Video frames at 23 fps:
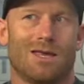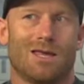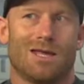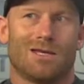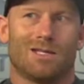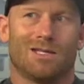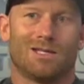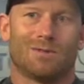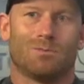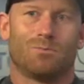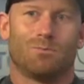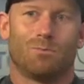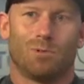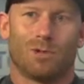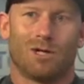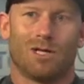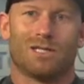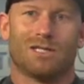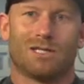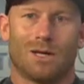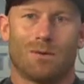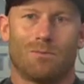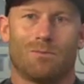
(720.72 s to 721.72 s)
it just
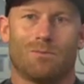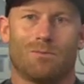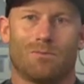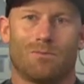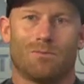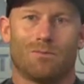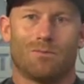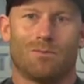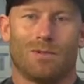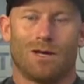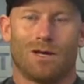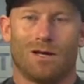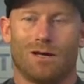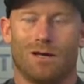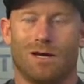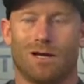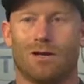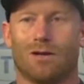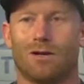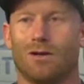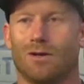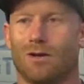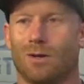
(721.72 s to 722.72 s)
brings that, I
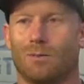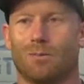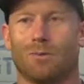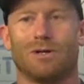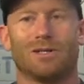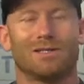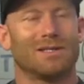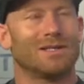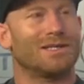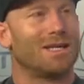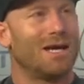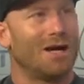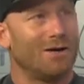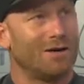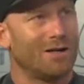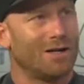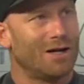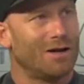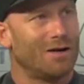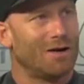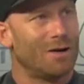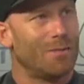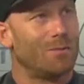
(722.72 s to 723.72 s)
don't know, like brings the talent
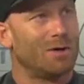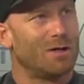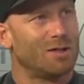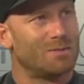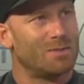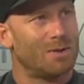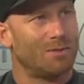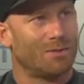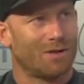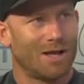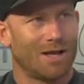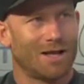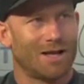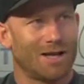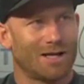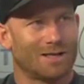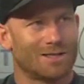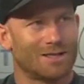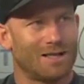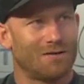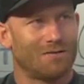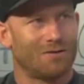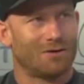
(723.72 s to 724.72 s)
out and brings people to that
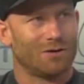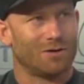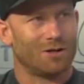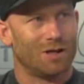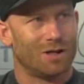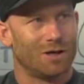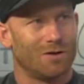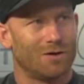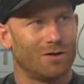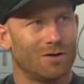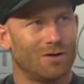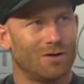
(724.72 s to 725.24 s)
next level, you know? And